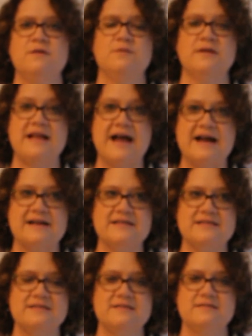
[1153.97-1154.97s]

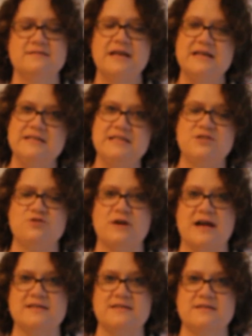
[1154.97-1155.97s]
relax, and
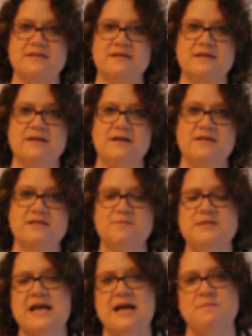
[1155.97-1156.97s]
de-stress.
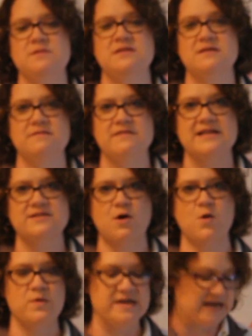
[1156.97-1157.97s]
Sometimes that's all we